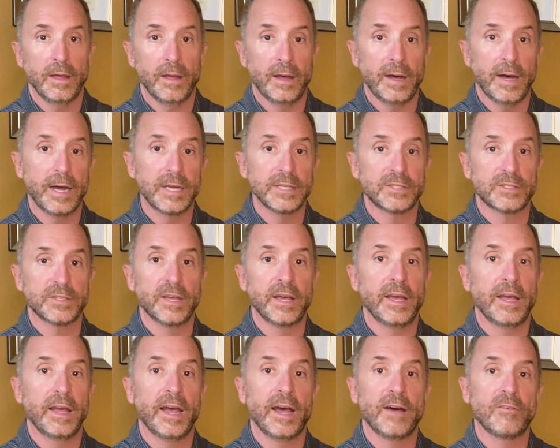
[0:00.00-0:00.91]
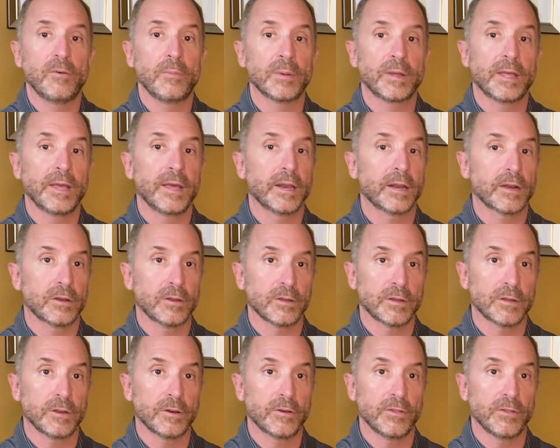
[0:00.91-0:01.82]
I say have a mechanic
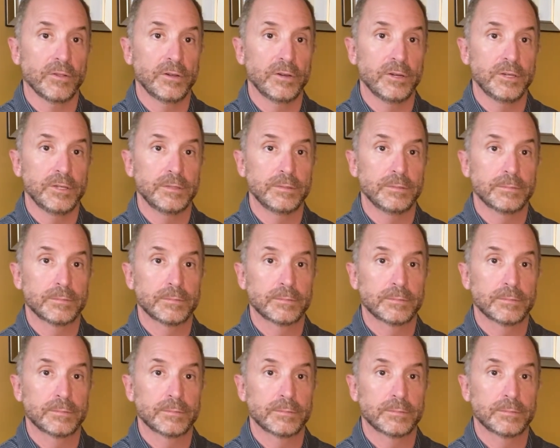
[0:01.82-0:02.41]
look under the hood.